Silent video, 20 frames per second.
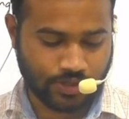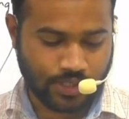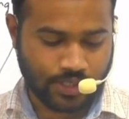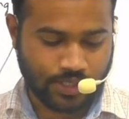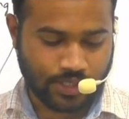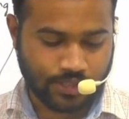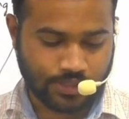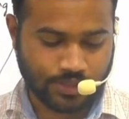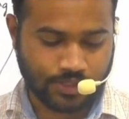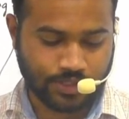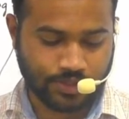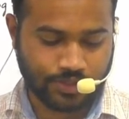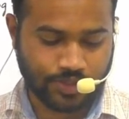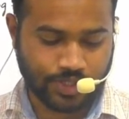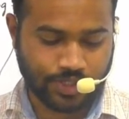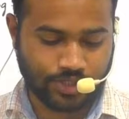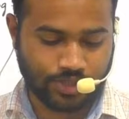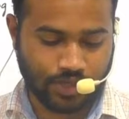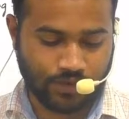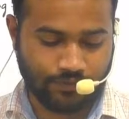
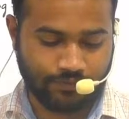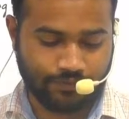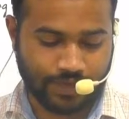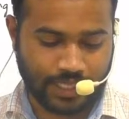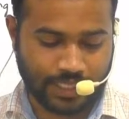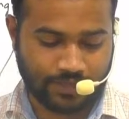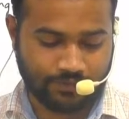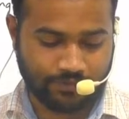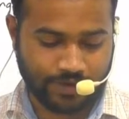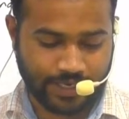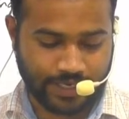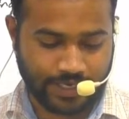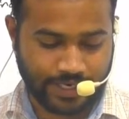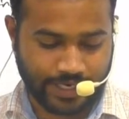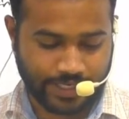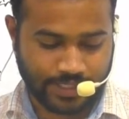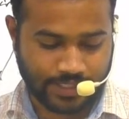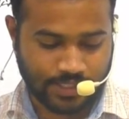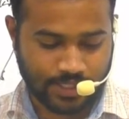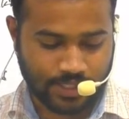concentration of wealth
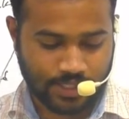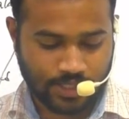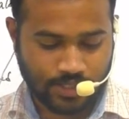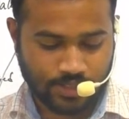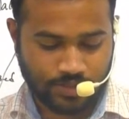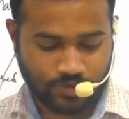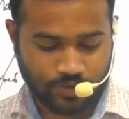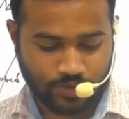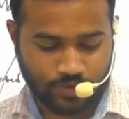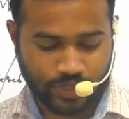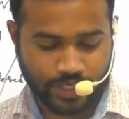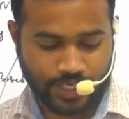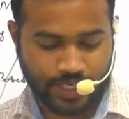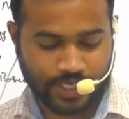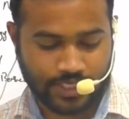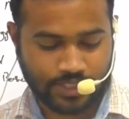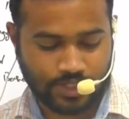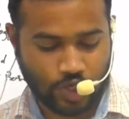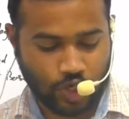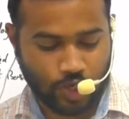violates. So
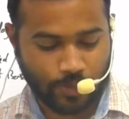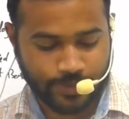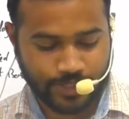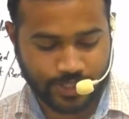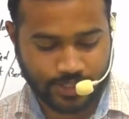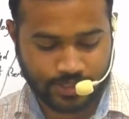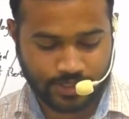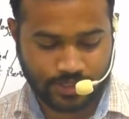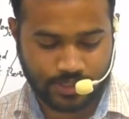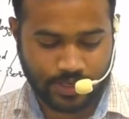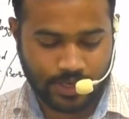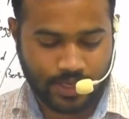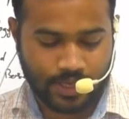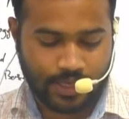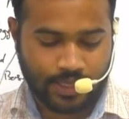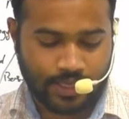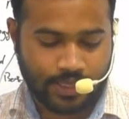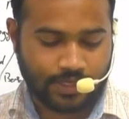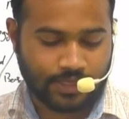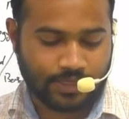here is the options.
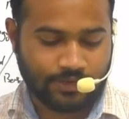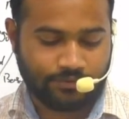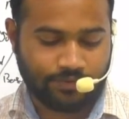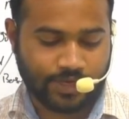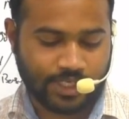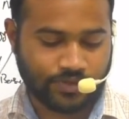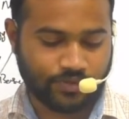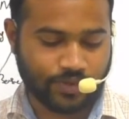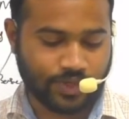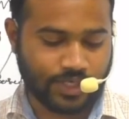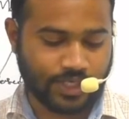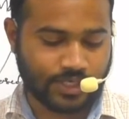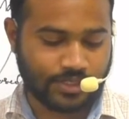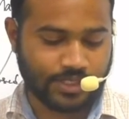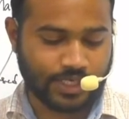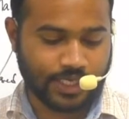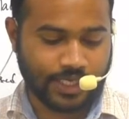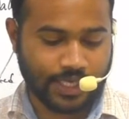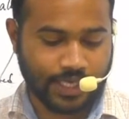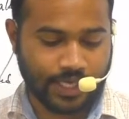First one
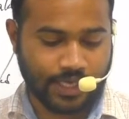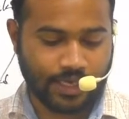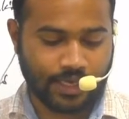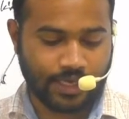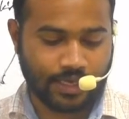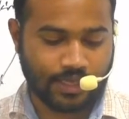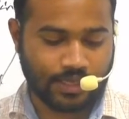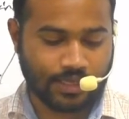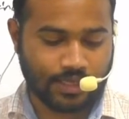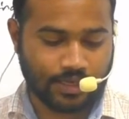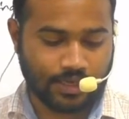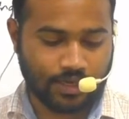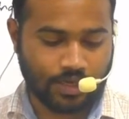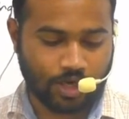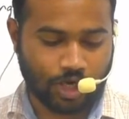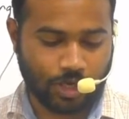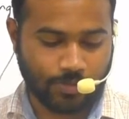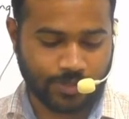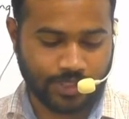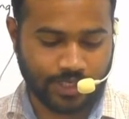is A.
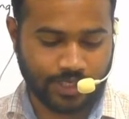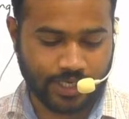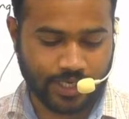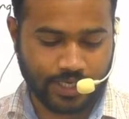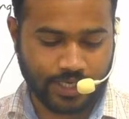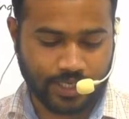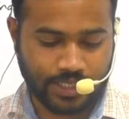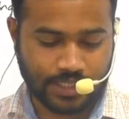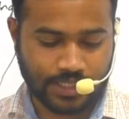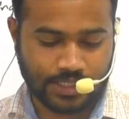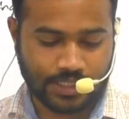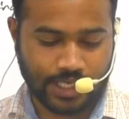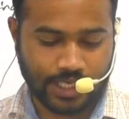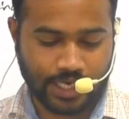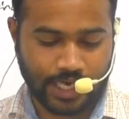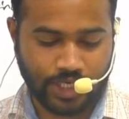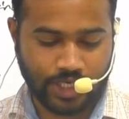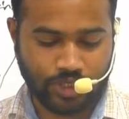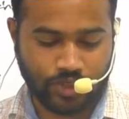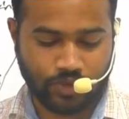Option A is the
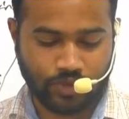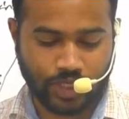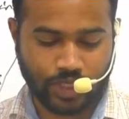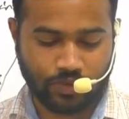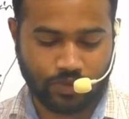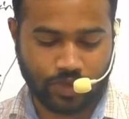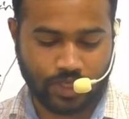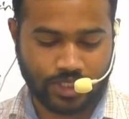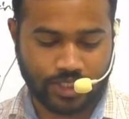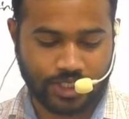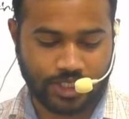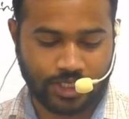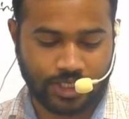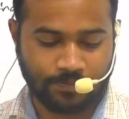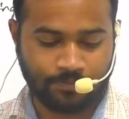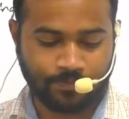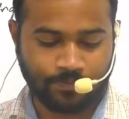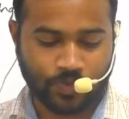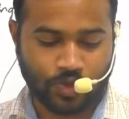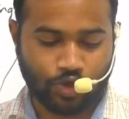right to
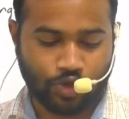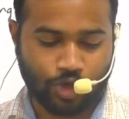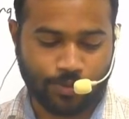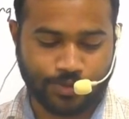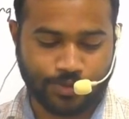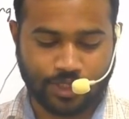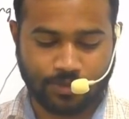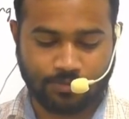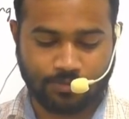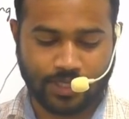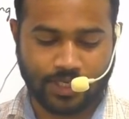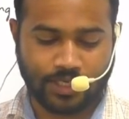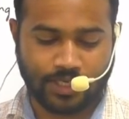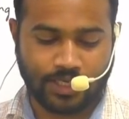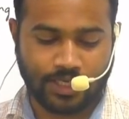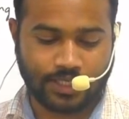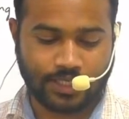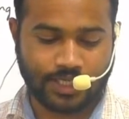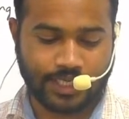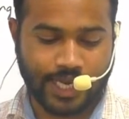equality. Option
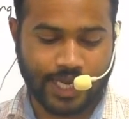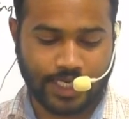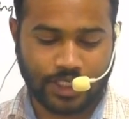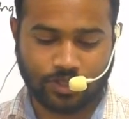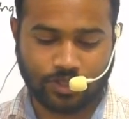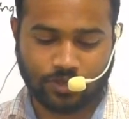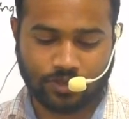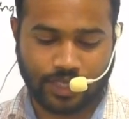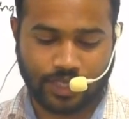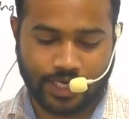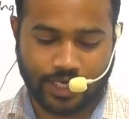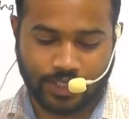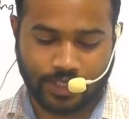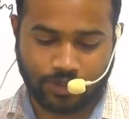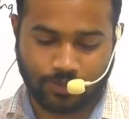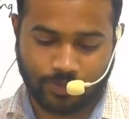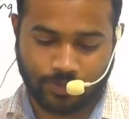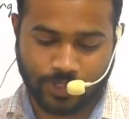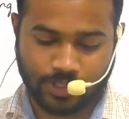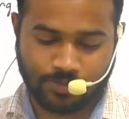B, the
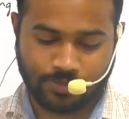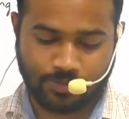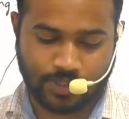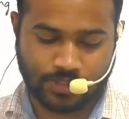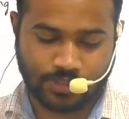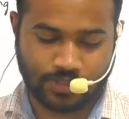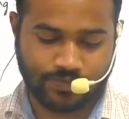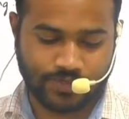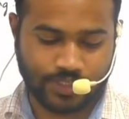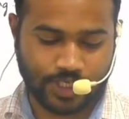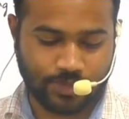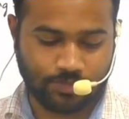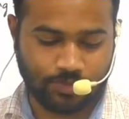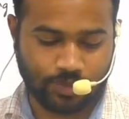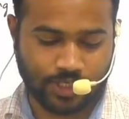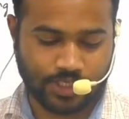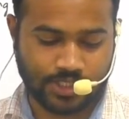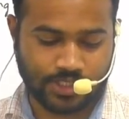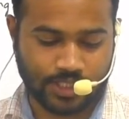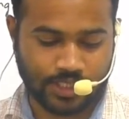directive principles of state
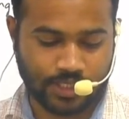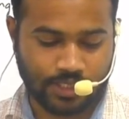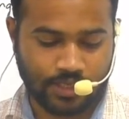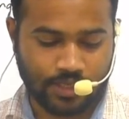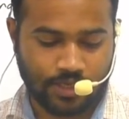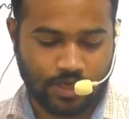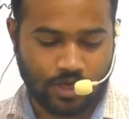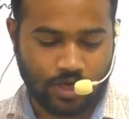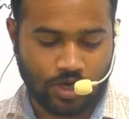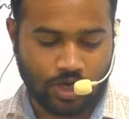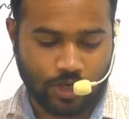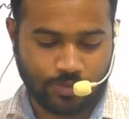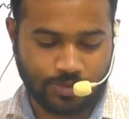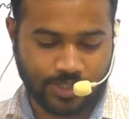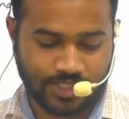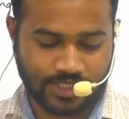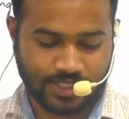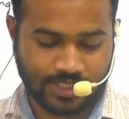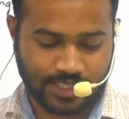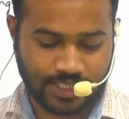policy.
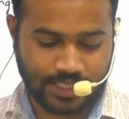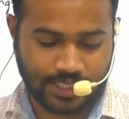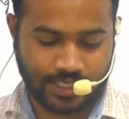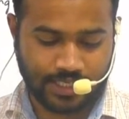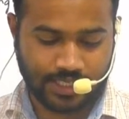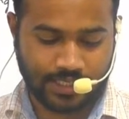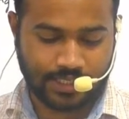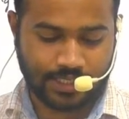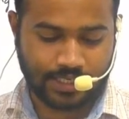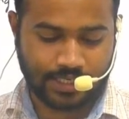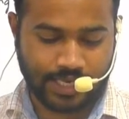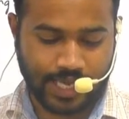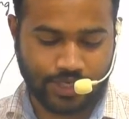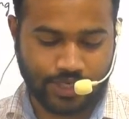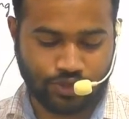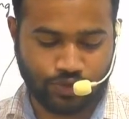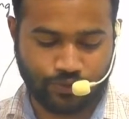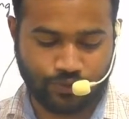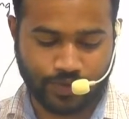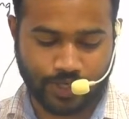Option C,
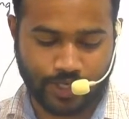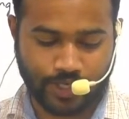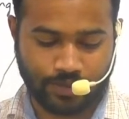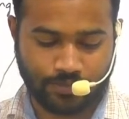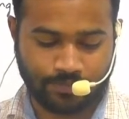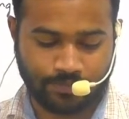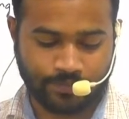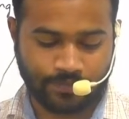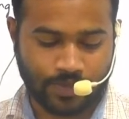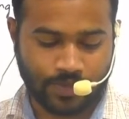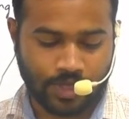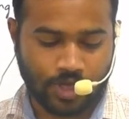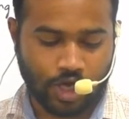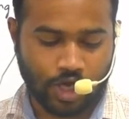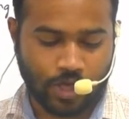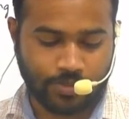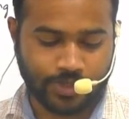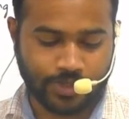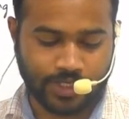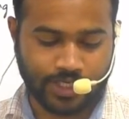right to freedom.
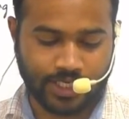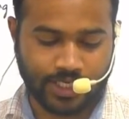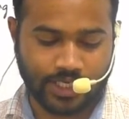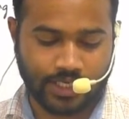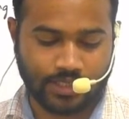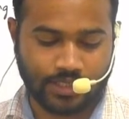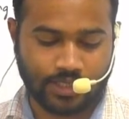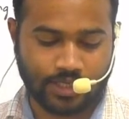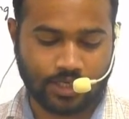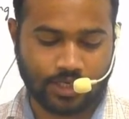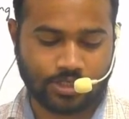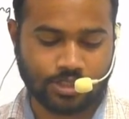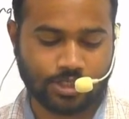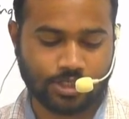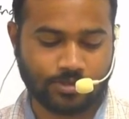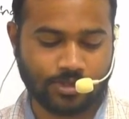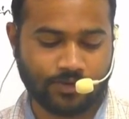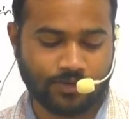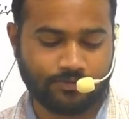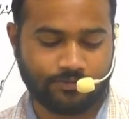Option D, the
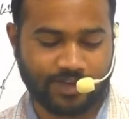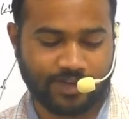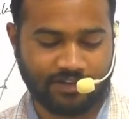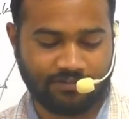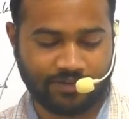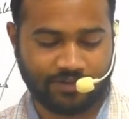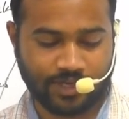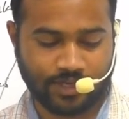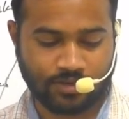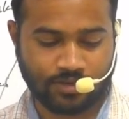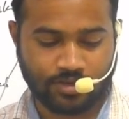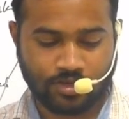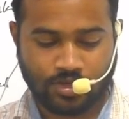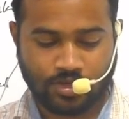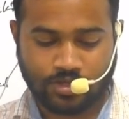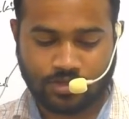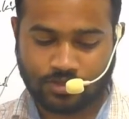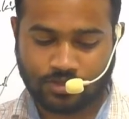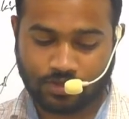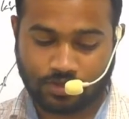concept of welfare.
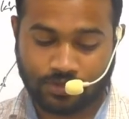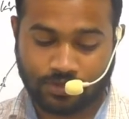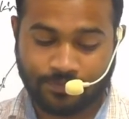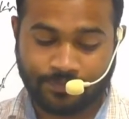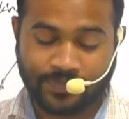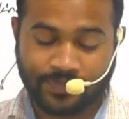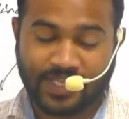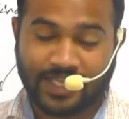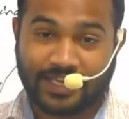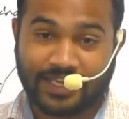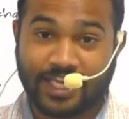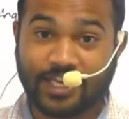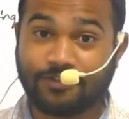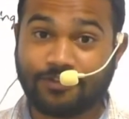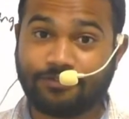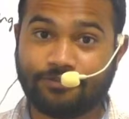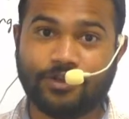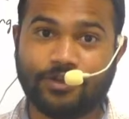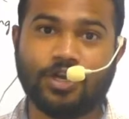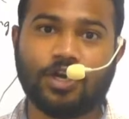So
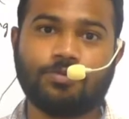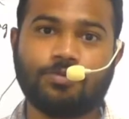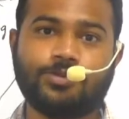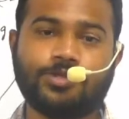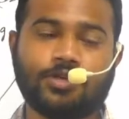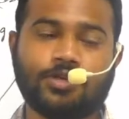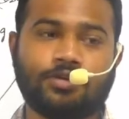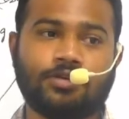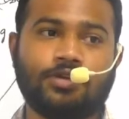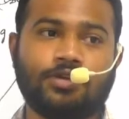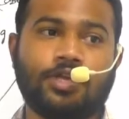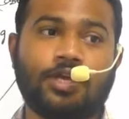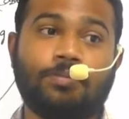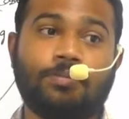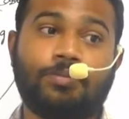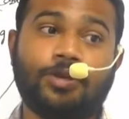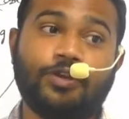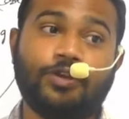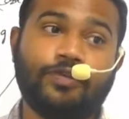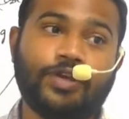if we observe
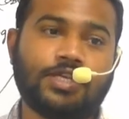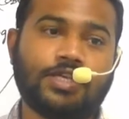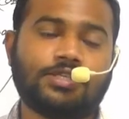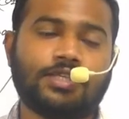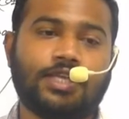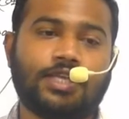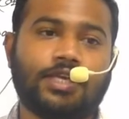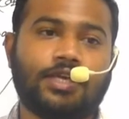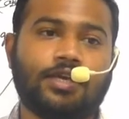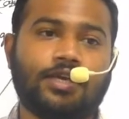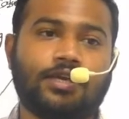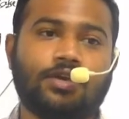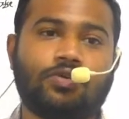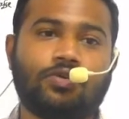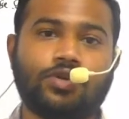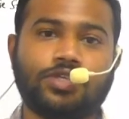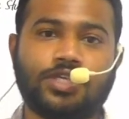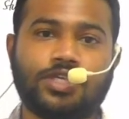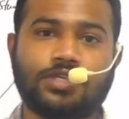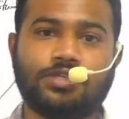previously
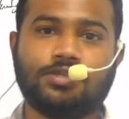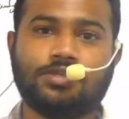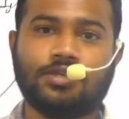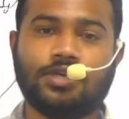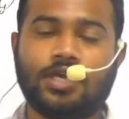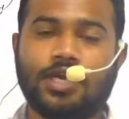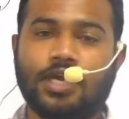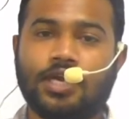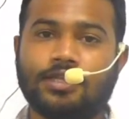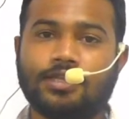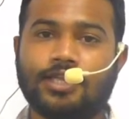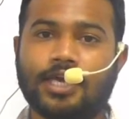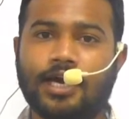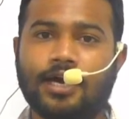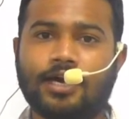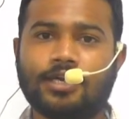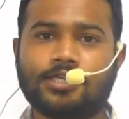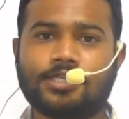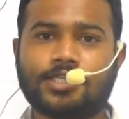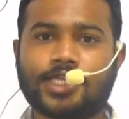questions, they
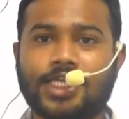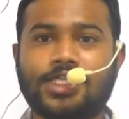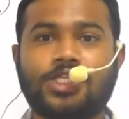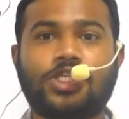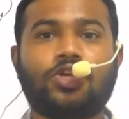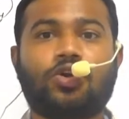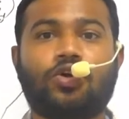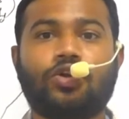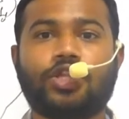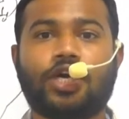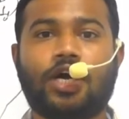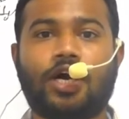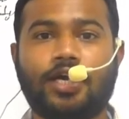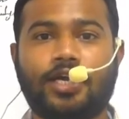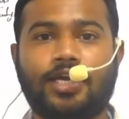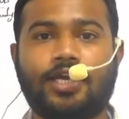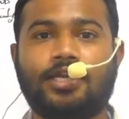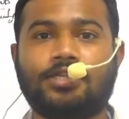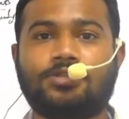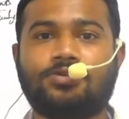are stressing on the
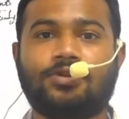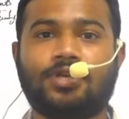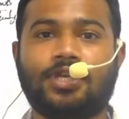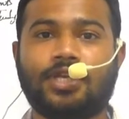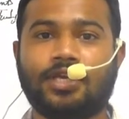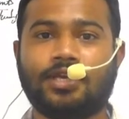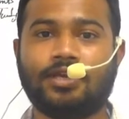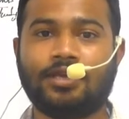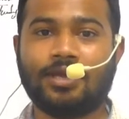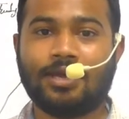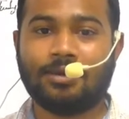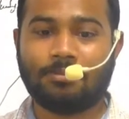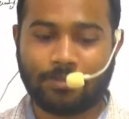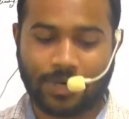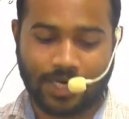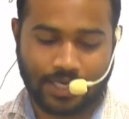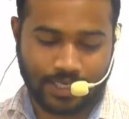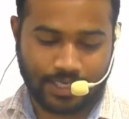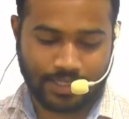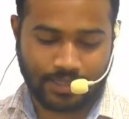articles only,
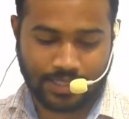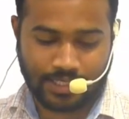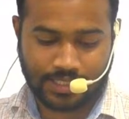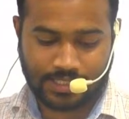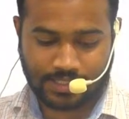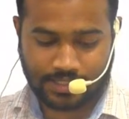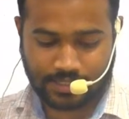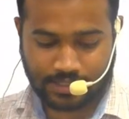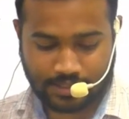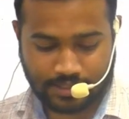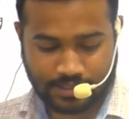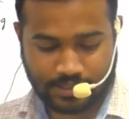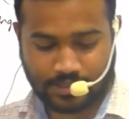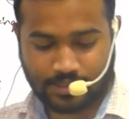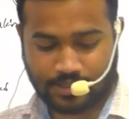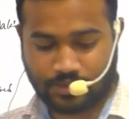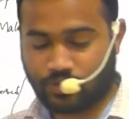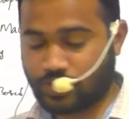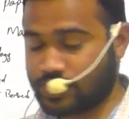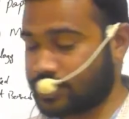but in this
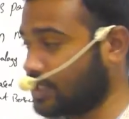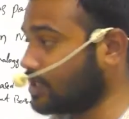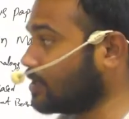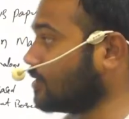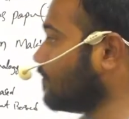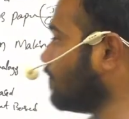question,